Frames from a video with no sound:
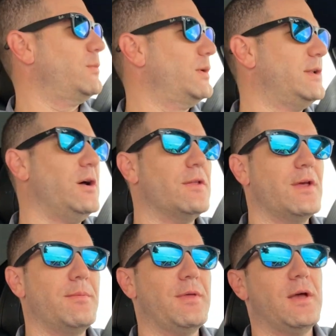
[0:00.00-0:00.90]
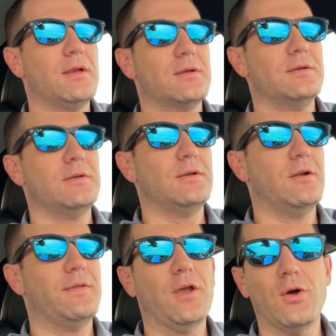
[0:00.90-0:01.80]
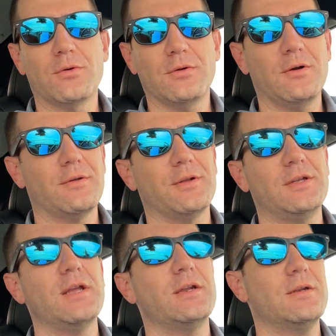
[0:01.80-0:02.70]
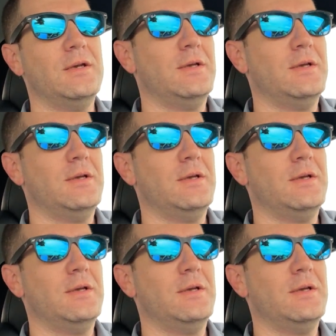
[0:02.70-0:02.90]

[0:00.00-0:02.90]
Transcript: We tell them that the owner or the tenant